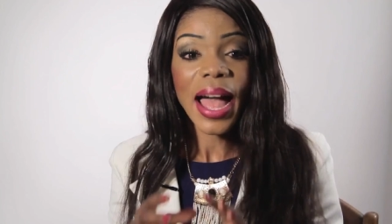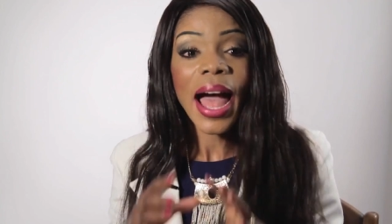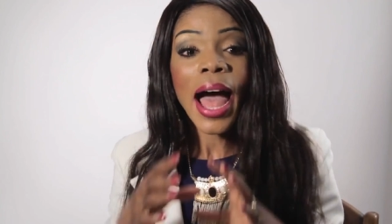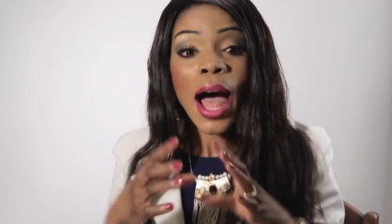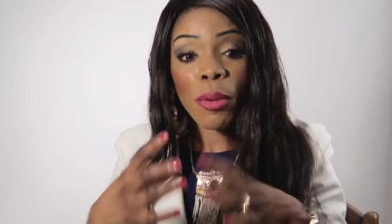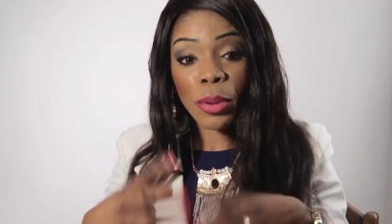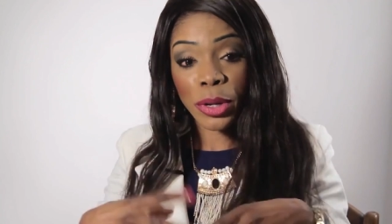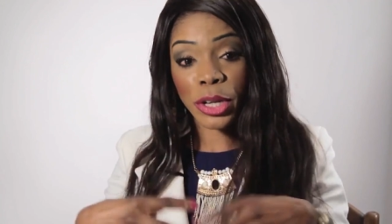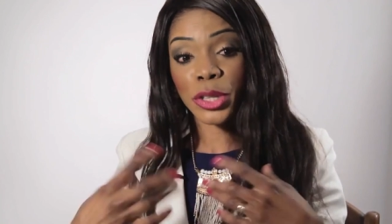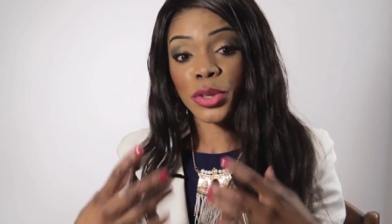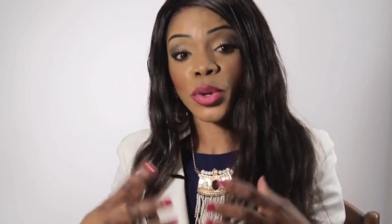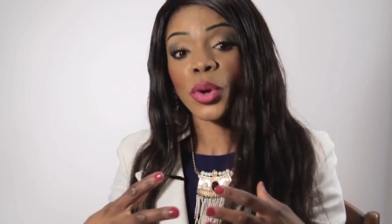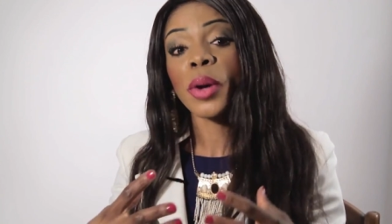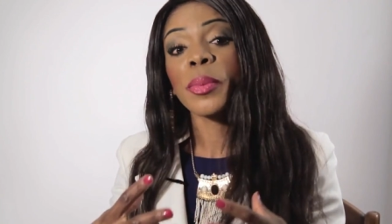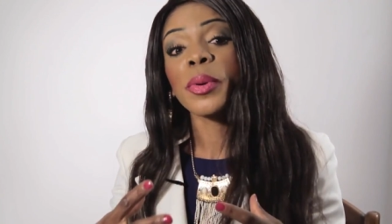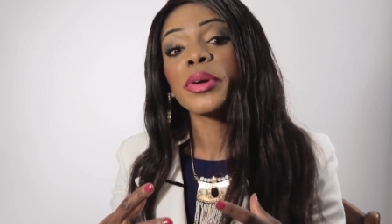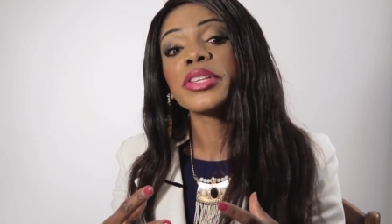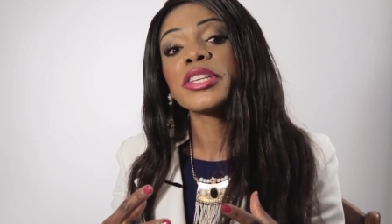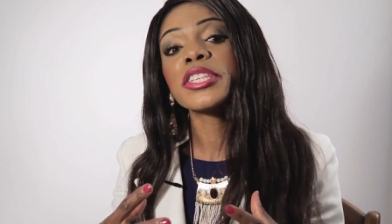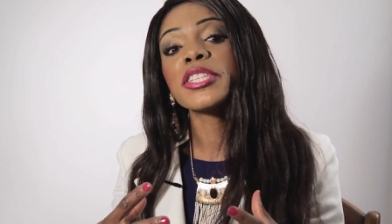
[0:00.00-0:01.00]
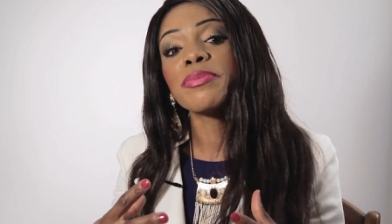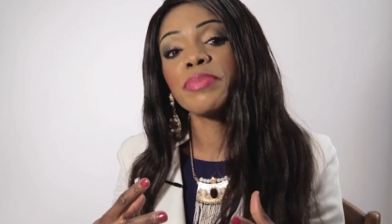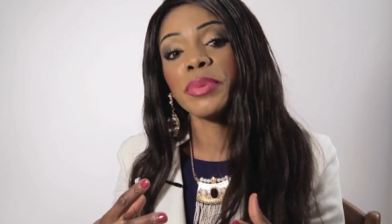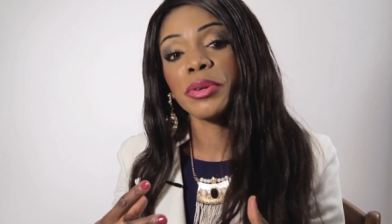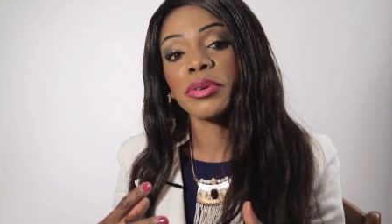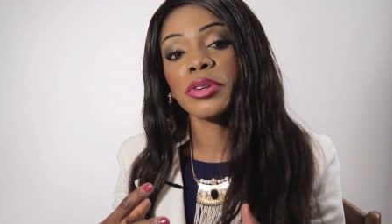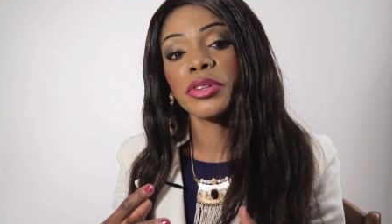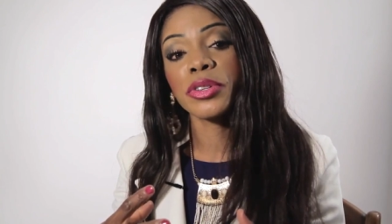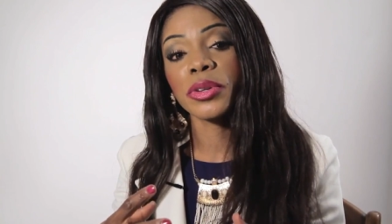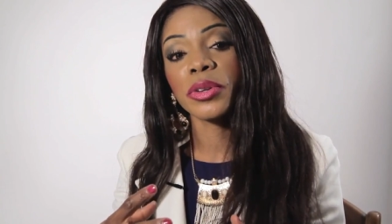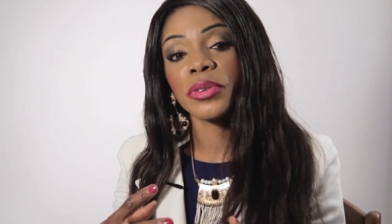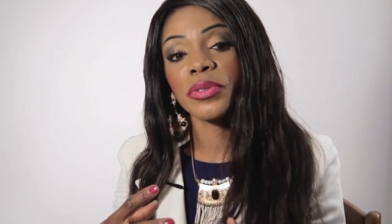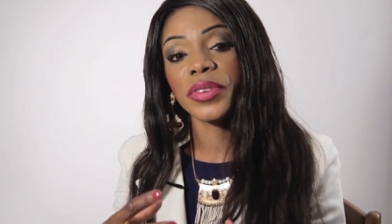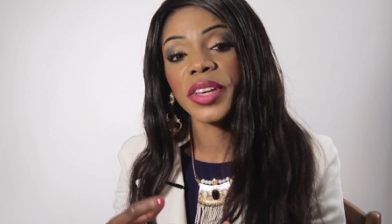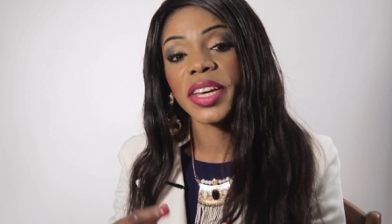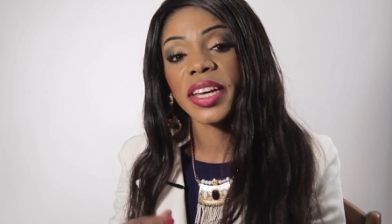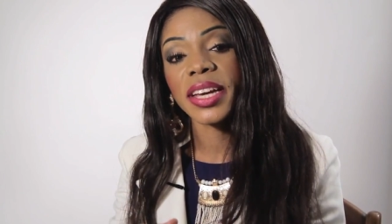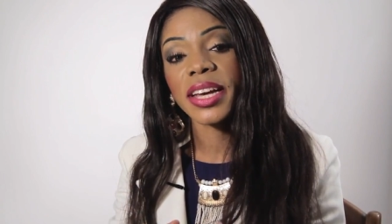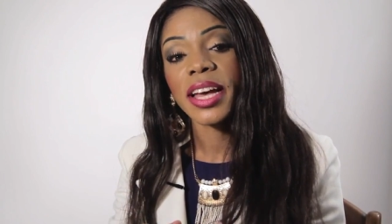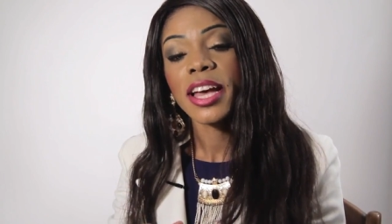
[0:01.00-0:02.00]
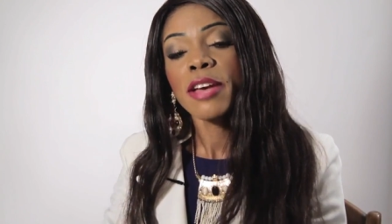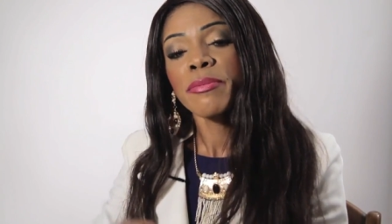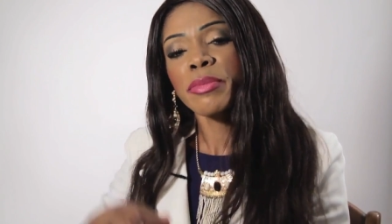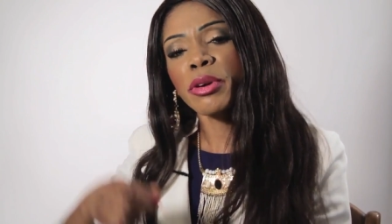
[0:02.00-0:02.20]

I want to talk about the spiritual thing.